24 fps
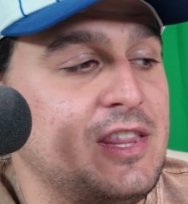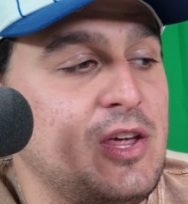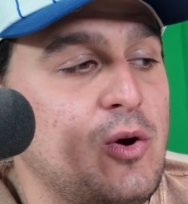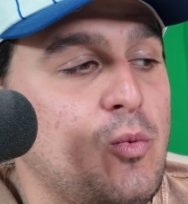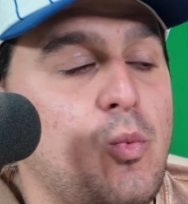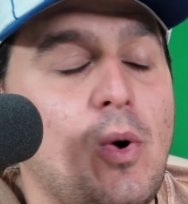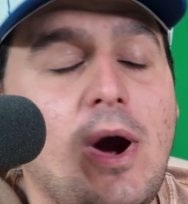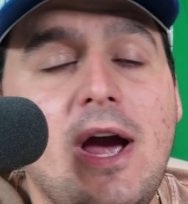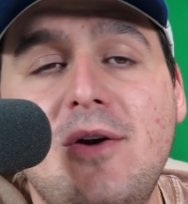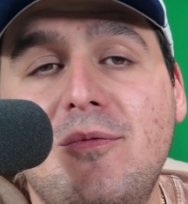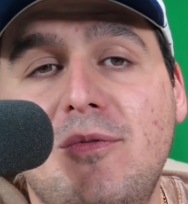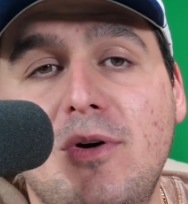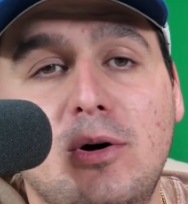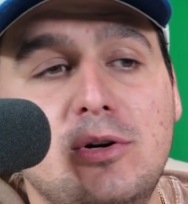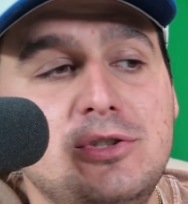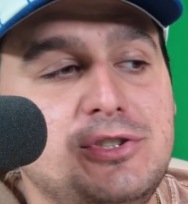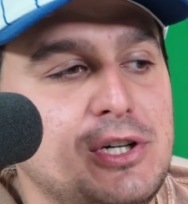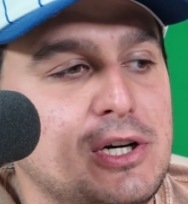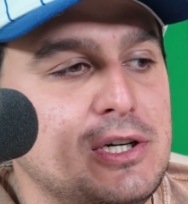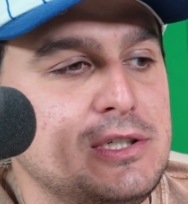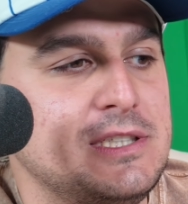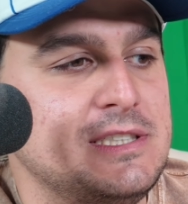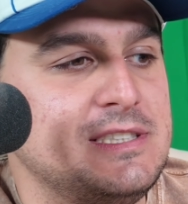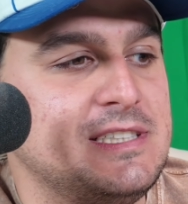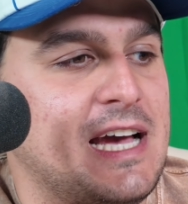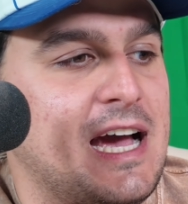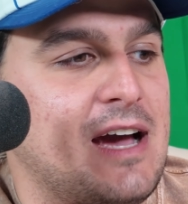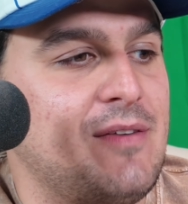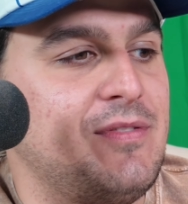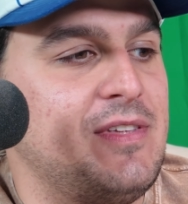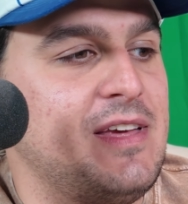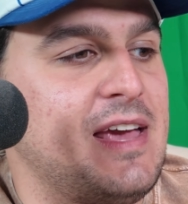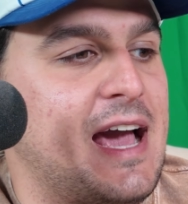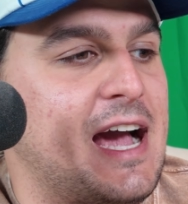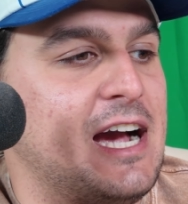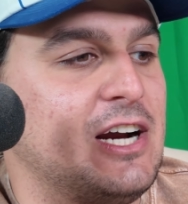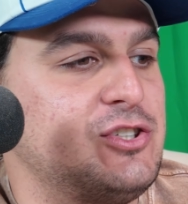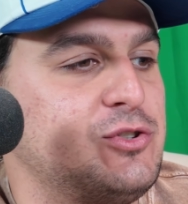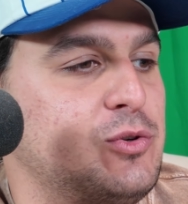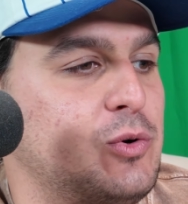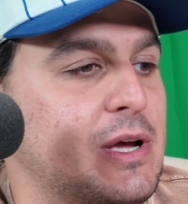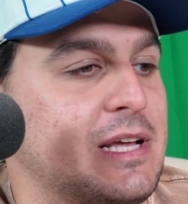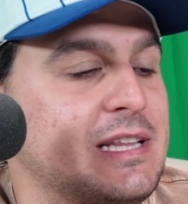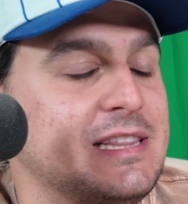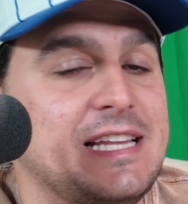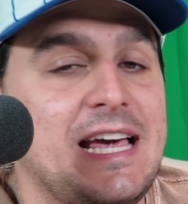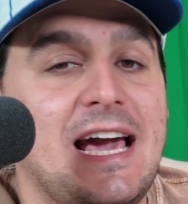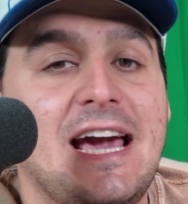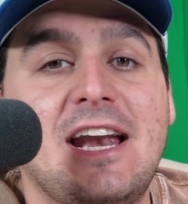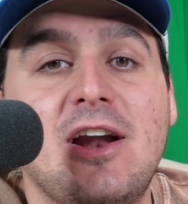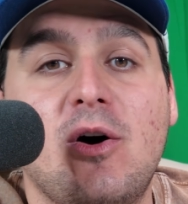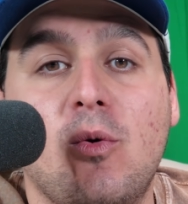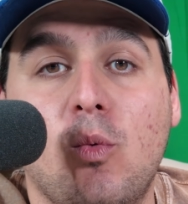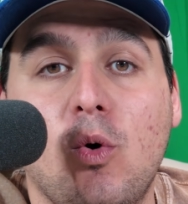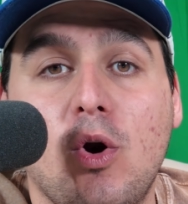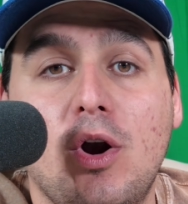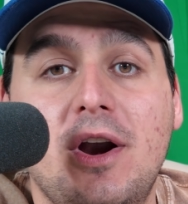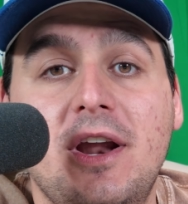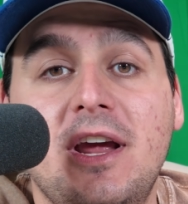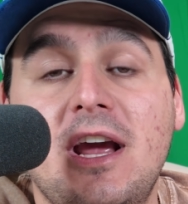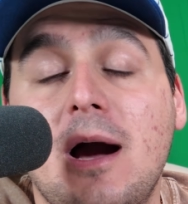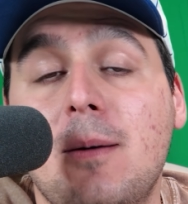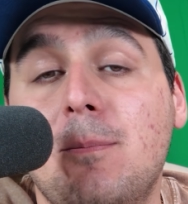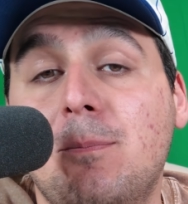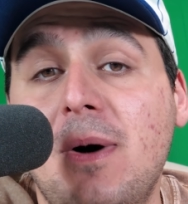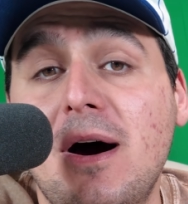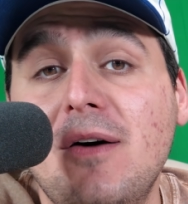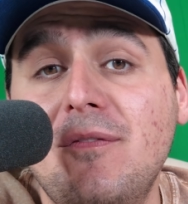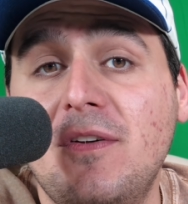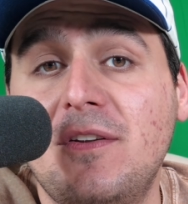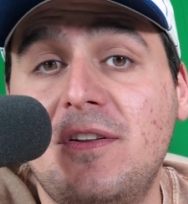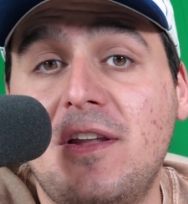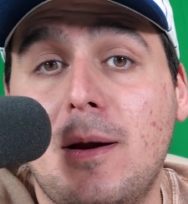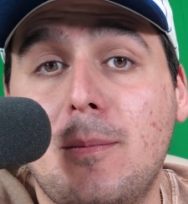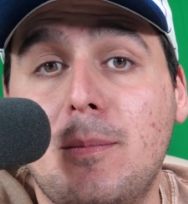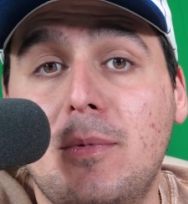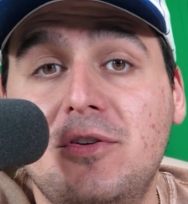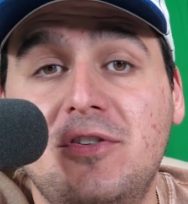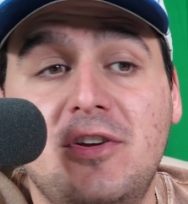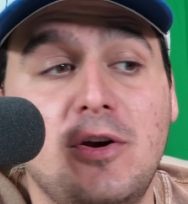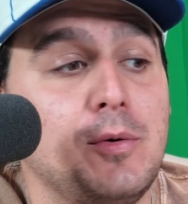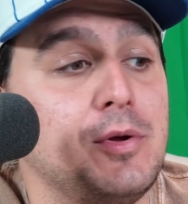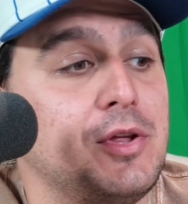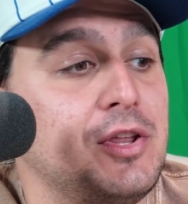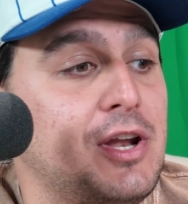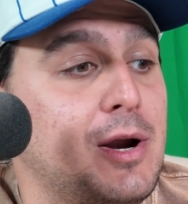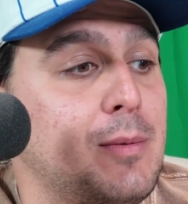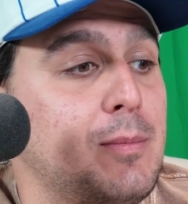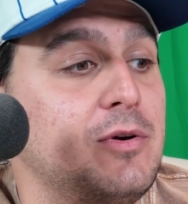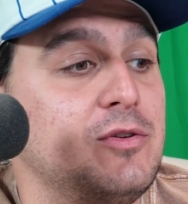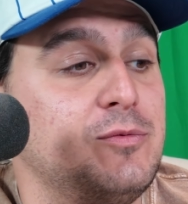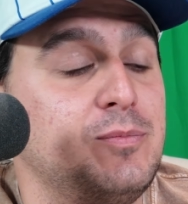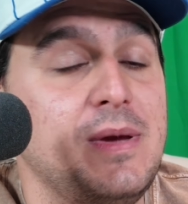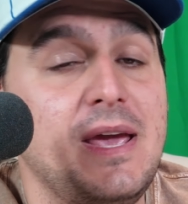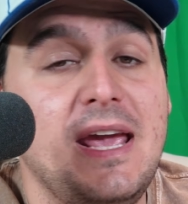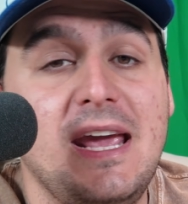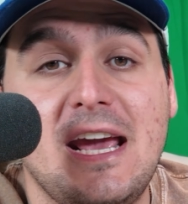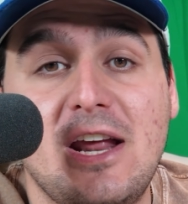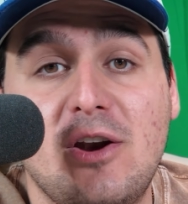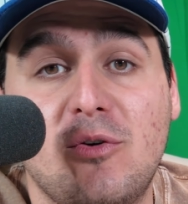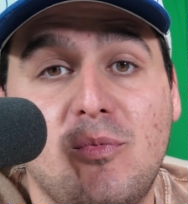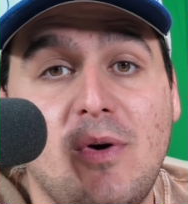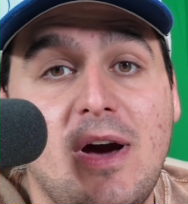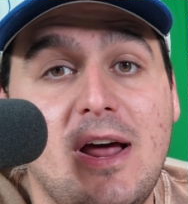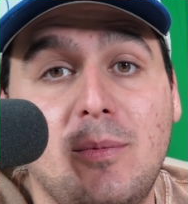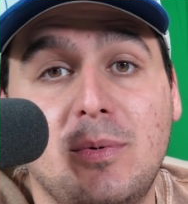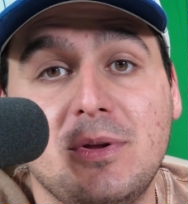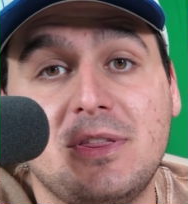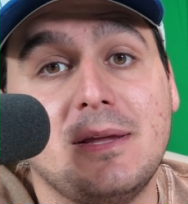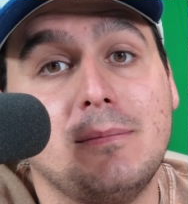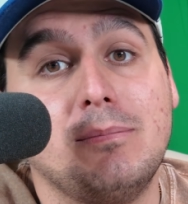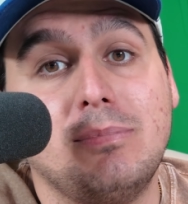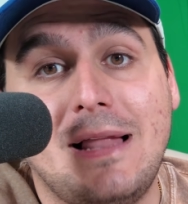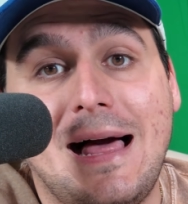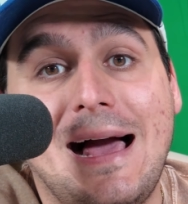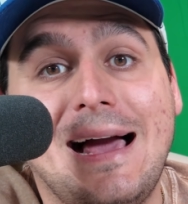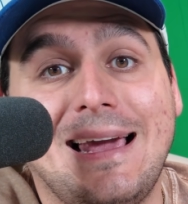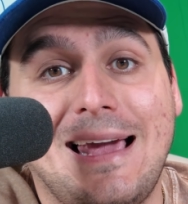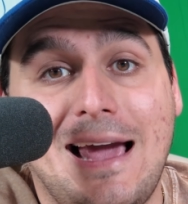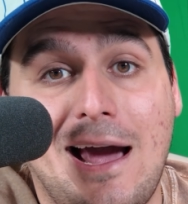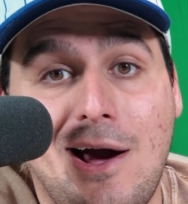the white road jerseys have the actual Atlanta wording above the numbers here, with the numbers being in red with the black